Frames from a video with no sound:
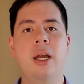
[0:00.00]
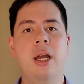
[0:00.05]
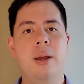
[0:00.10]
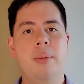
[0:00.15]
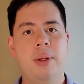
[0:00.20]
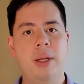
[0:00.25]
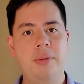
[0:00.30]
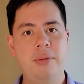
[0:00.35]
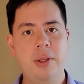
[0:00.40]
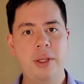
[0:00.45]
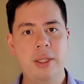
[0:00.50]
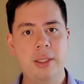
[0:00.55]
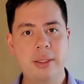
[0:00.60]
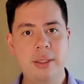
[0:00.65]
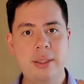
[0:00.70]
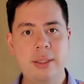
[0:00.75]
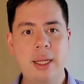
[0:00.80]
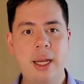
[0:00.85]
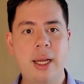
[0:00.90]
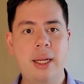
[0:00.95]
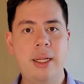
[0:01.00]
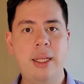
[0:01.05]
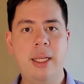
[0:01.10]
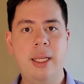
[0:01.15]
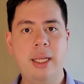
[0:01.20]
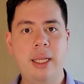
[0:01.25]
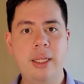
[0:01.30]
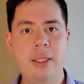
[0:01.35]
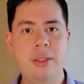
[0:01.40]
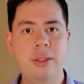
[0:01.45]
But if you can start
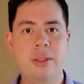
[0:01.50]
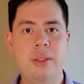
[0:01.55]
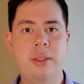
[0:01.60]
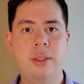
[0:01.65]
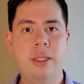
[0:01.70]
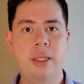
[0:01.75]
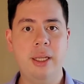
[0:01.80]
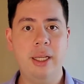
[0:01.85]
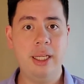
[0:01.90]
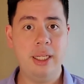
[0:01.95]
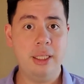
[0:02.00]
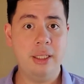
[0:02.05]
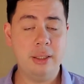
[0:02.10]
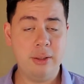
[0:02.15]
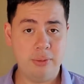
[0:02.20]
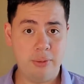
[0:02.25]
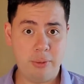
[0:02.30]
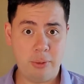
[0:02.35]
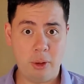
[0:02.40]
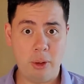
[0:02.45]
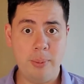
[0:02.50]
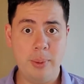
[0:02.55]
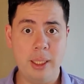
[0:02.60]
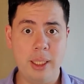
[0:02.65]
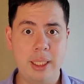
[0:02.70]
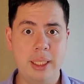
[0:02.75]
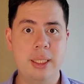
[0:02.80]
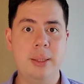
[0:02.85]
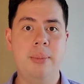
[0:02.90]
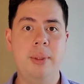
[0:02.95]

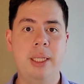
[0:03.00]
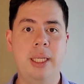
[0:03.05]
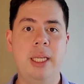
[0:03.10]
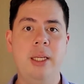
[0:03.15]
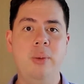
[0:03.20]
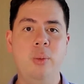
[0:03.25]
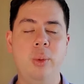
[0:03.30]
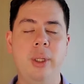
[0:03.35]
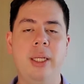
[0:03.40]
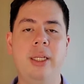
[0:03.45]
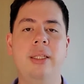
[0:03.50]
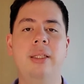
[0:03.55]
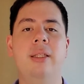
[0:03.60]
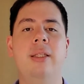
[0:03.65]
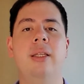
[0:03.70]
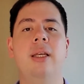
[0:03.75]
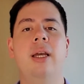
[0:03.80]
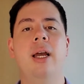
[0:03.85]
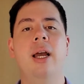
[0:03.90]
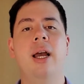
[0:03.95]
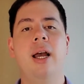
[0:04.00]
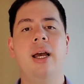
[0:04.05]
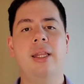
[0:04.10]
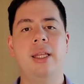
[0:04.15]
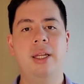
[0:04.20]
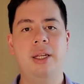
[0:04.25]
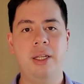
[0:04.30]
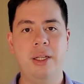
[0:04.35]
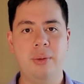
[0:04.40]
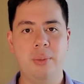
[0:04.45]
informally to begin with,
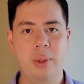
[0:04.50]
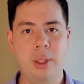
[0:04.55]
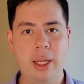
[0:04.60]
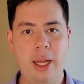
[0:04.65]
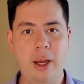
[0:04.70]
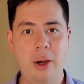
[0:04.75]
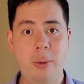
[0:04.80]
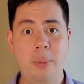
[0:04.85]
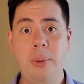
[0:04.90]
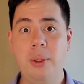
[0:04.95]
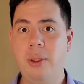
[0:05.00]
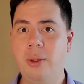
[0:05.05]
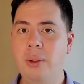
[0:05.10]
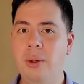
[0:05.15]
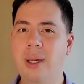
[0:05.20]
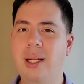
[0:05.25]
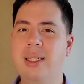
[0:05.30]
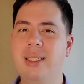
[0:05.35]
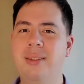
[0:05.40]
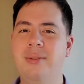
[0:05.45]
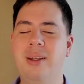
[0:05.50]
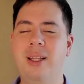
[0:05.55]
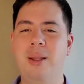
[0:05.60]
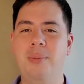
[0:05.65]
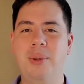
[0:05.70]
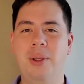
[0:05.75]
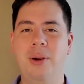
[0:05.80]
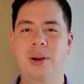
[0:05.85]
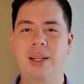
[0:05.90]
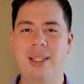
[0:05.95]
then it will help you develop
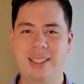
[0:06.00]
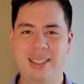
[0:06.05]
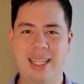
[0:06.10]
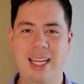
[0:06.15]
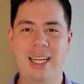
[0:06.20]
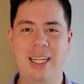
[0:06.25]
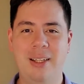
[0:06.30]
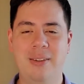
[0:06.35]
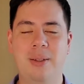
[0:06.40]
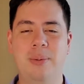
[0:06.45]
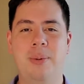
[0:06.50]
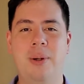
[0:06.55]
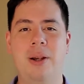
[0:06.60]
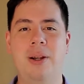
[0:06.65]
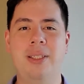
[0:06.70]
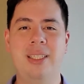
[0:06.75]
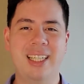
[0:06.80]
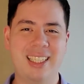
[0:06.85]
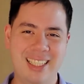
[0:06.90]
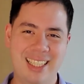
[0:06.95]
your understanding of the project.